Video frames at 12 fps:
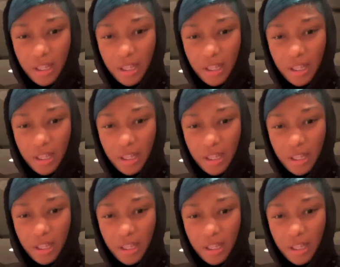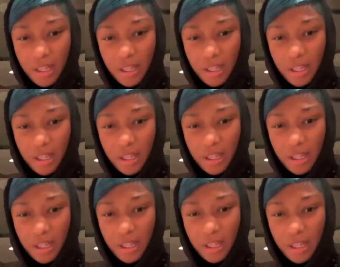
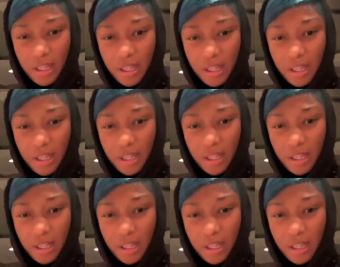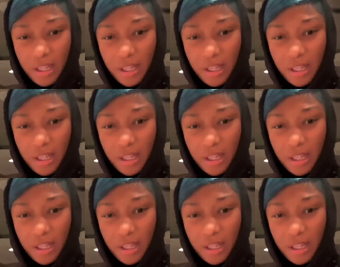This person isn't speaking.